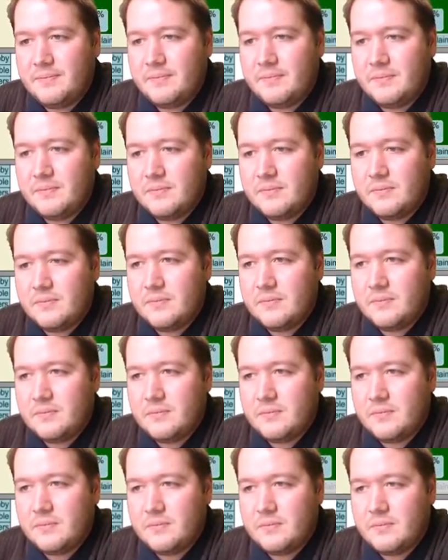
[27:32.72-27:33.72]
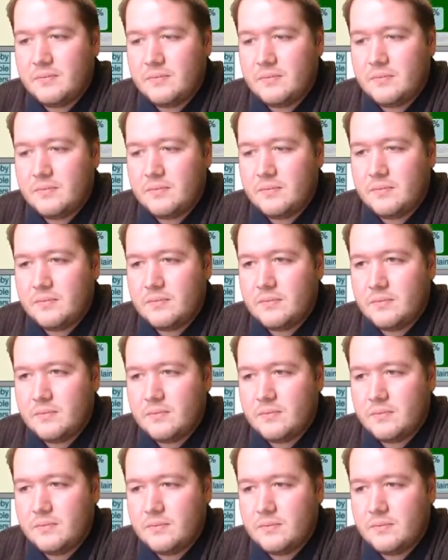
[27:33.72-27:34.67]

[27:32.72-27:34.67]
(silence)